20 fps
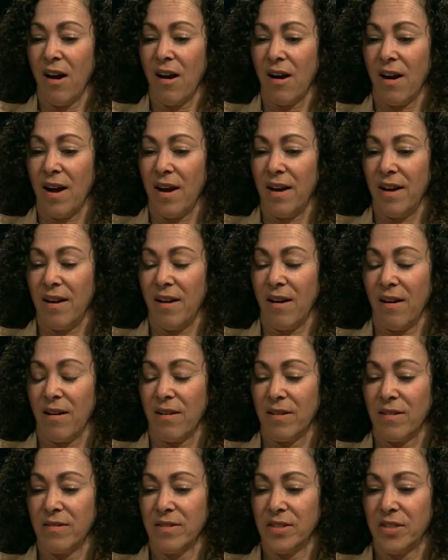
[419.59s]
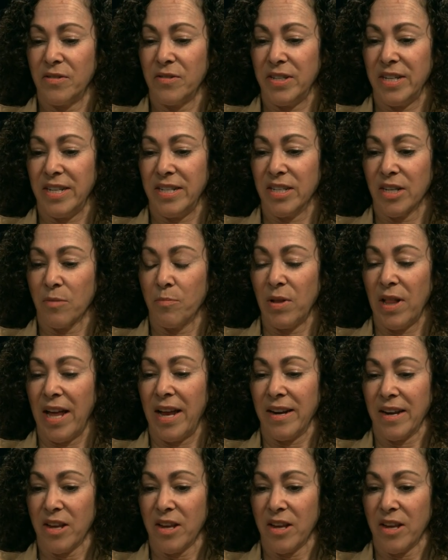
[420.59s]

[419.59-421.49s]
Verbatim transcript: uh, our strategic plan